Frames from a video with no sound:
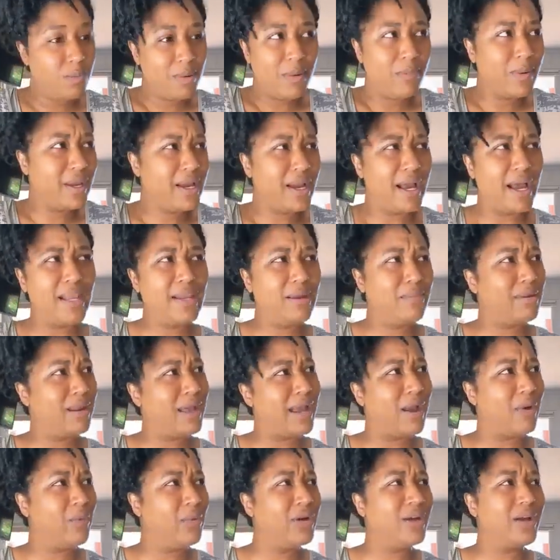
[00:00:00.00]
Well, but we
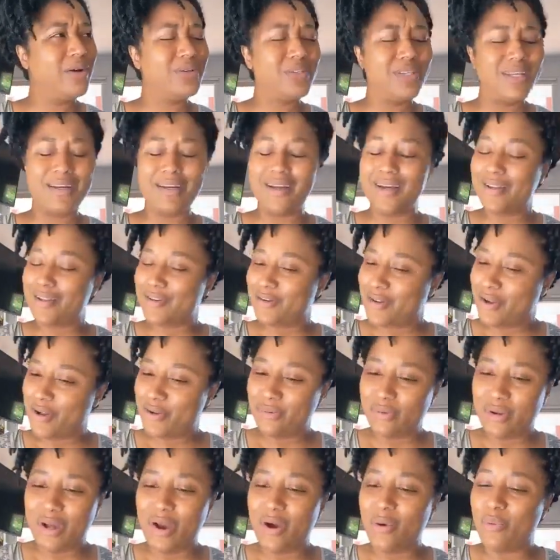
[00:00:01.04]
colorblind. We don't see color.
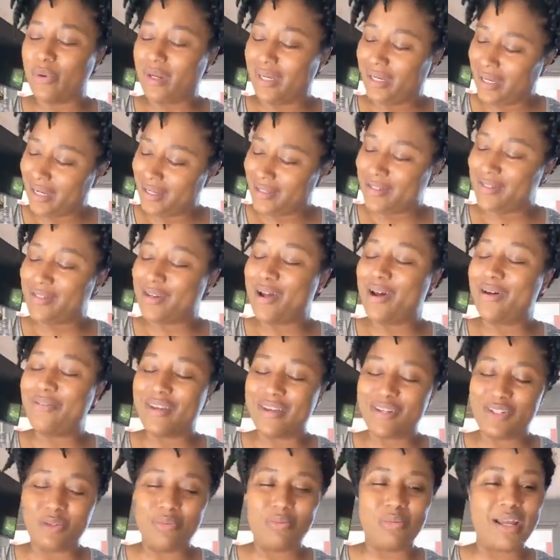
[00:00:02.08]
No. We need to
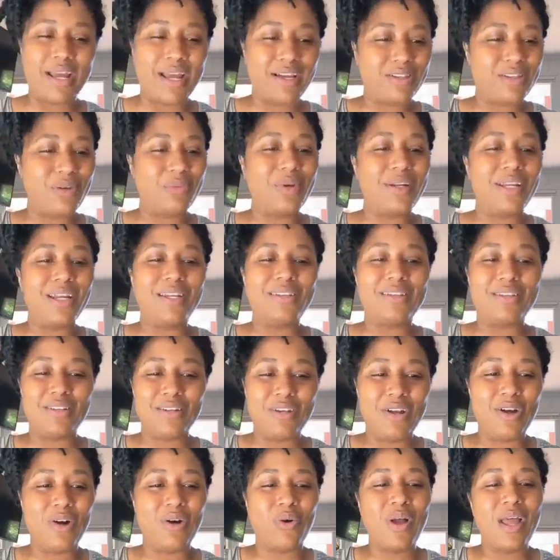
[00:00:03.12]
know that you're black, so we need
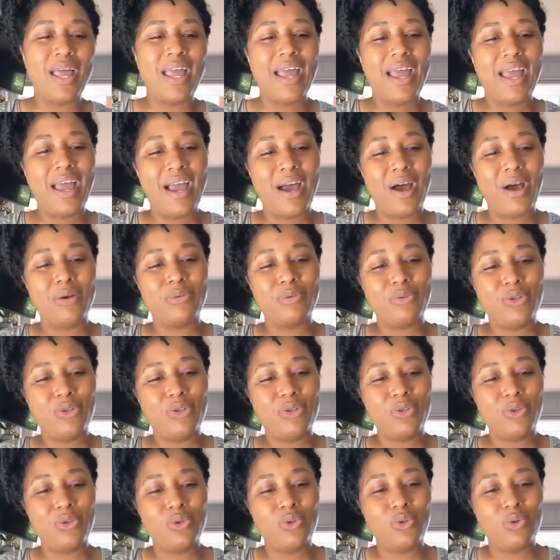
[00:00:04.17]
to know how
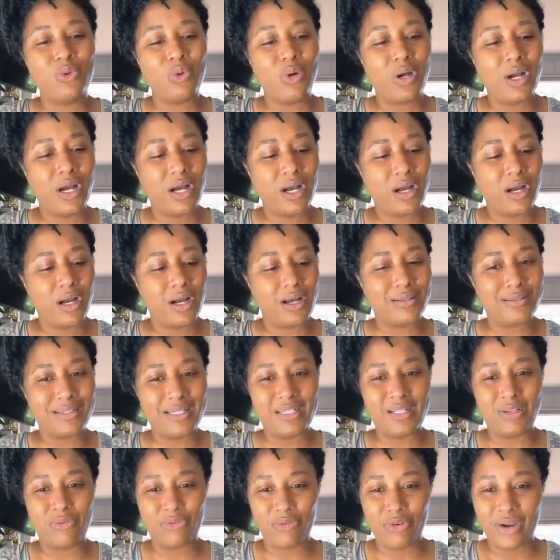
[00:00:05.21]
to
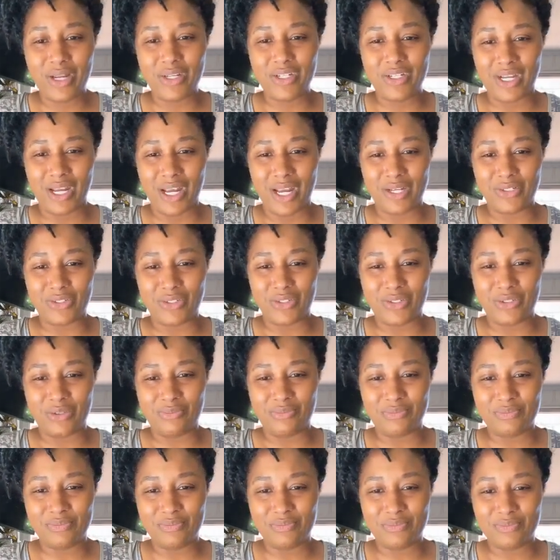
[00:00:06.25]
disenfranchise
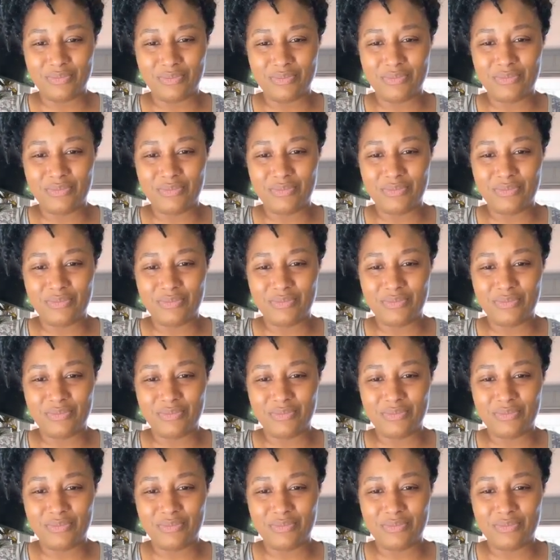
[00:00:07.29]
you.